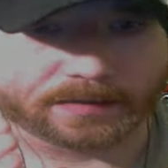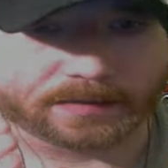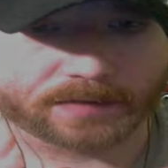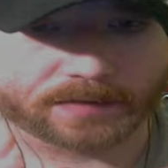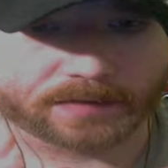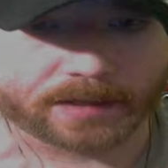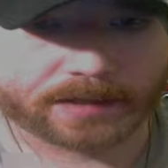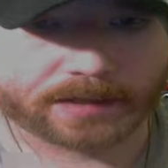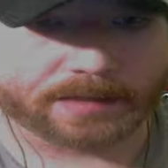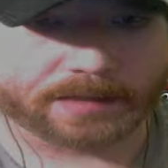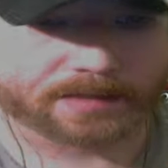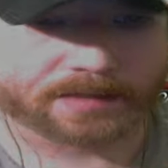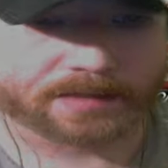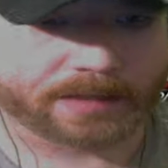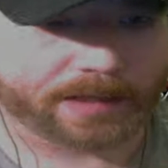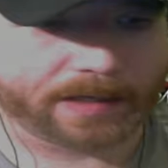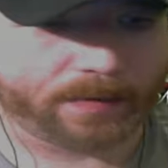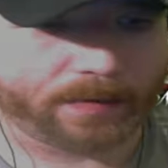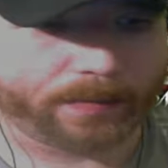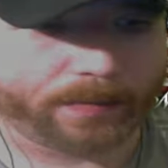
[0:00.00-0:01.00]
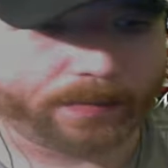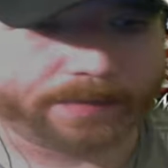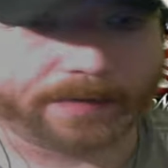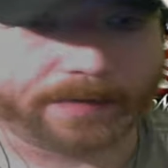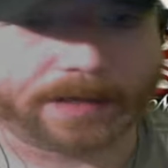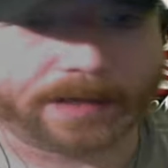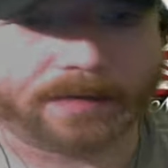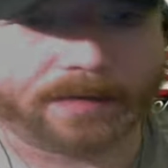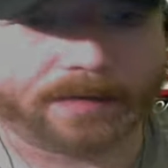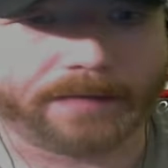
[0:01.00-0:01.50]
studies, and we
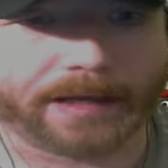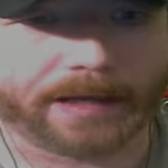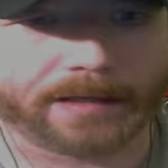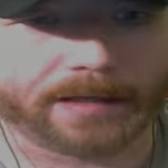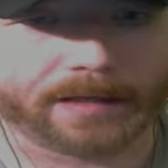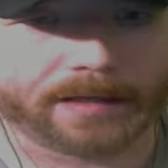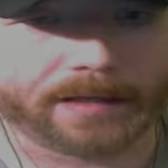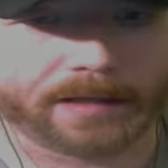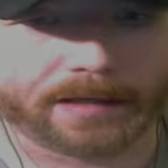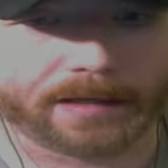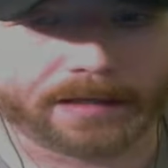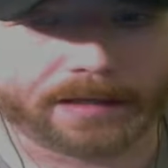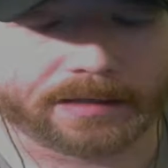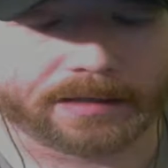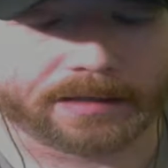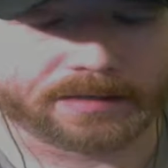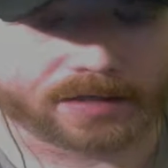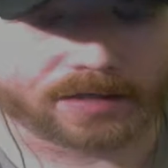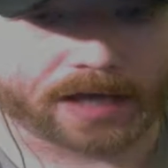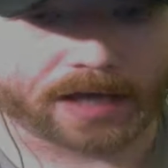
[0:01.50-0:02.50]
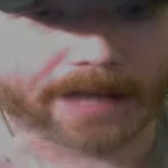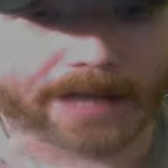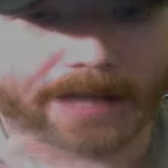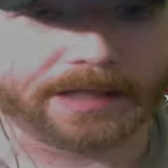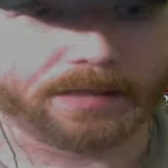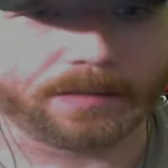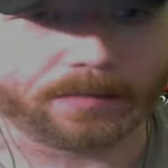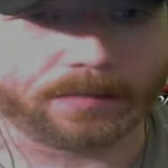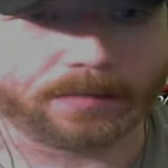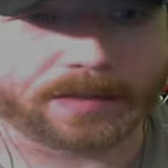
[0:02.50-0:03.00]
found that
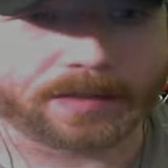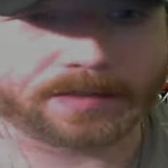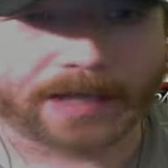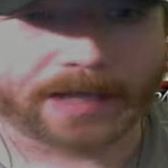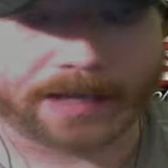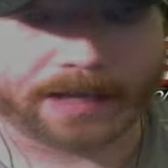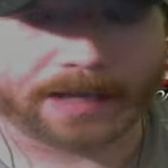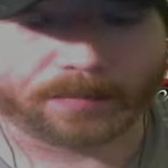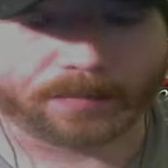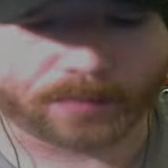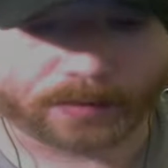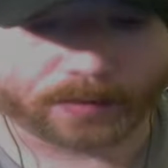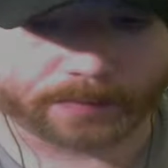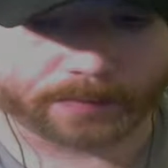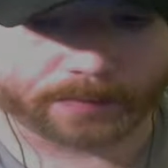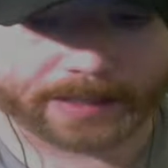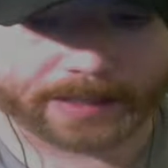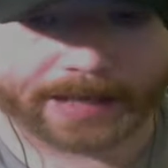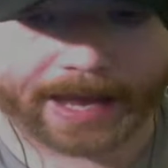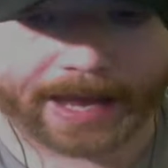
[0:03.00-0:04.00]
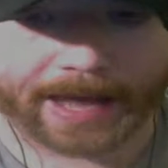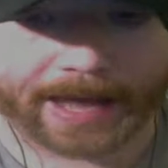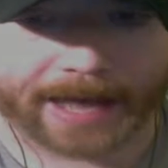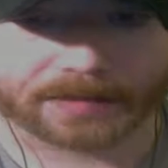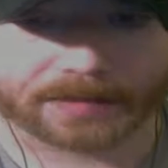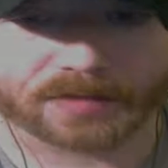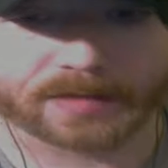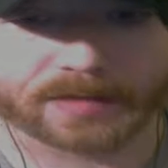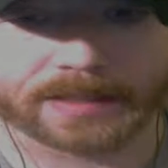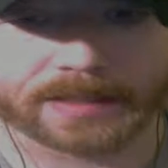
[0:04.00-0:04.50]
China was a real big
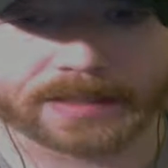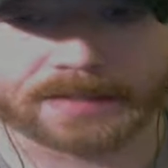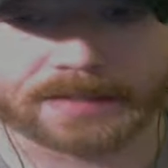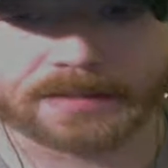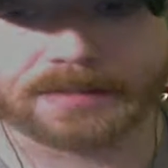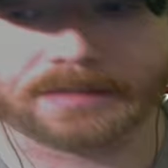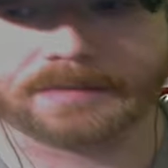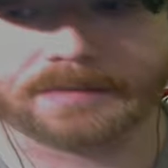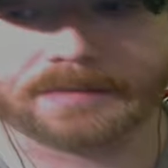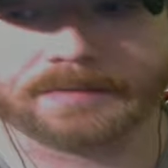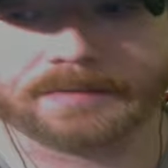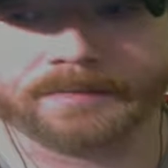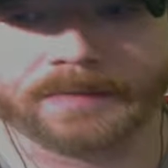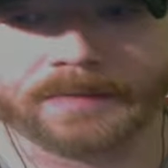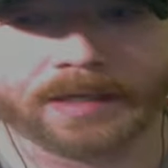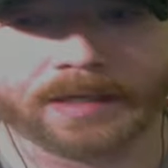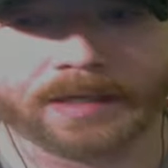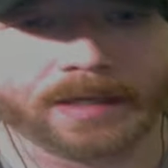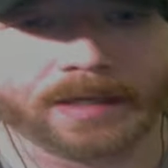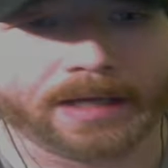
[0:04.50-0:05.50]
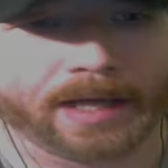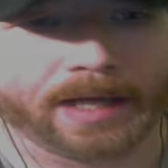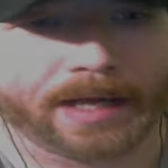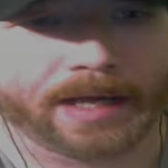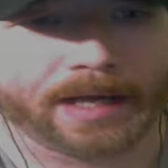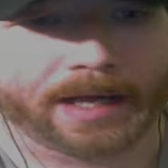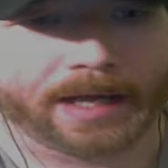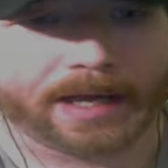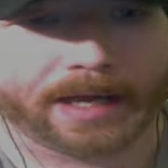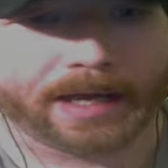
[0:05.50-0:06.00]
actor in this,
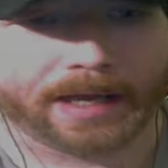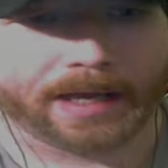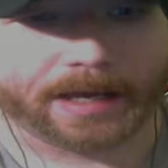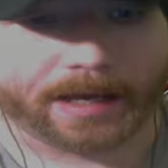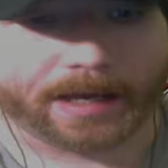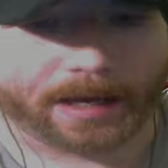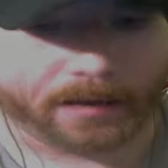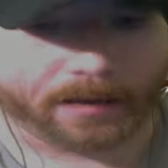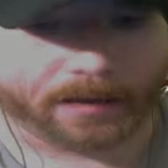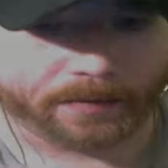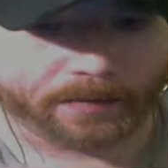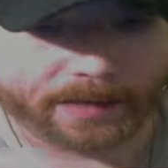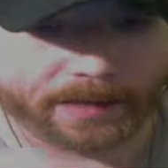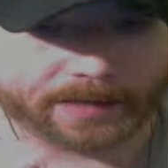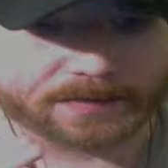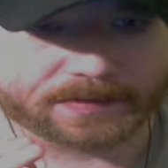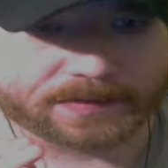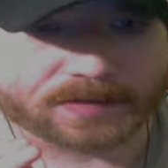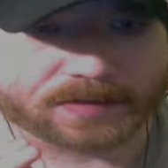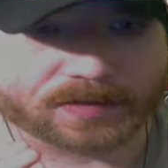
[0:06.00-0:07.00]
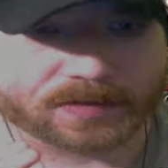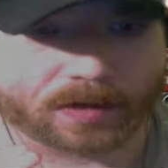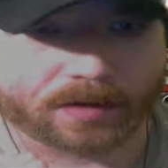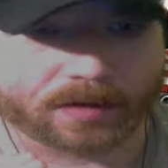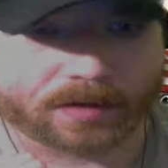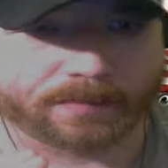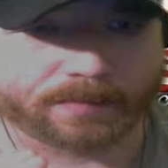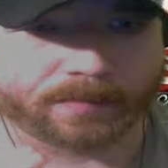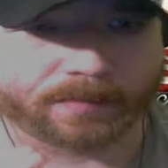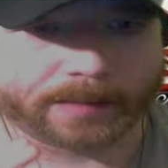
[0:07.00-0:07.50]
and how they
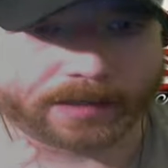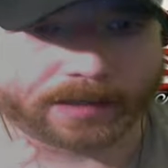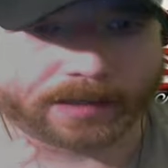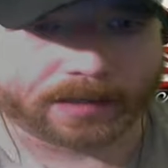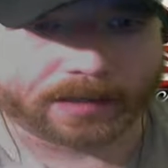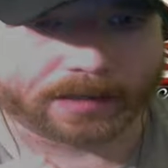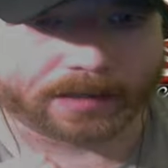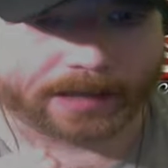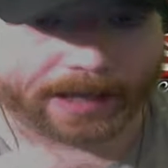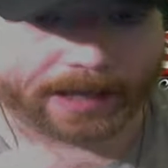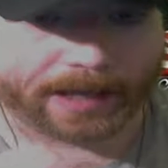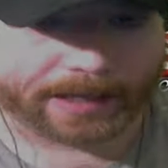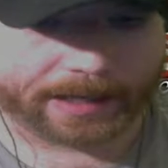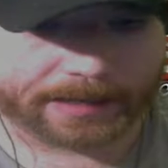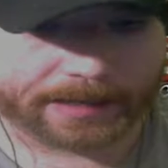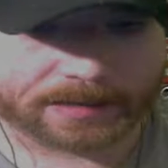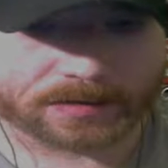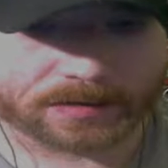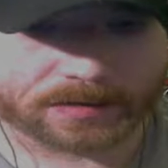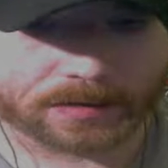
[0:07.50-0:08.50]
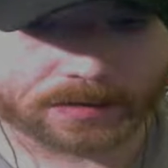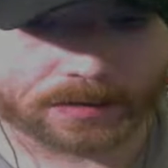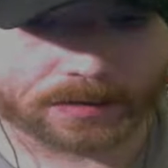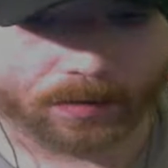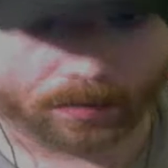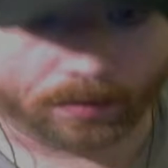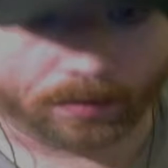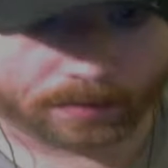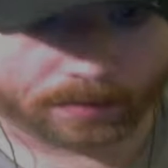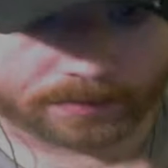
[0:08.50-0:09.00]
start from a young age
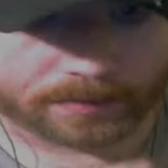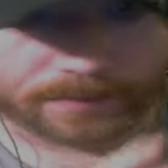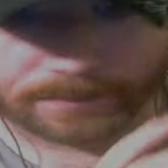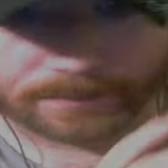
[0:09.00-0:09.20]
or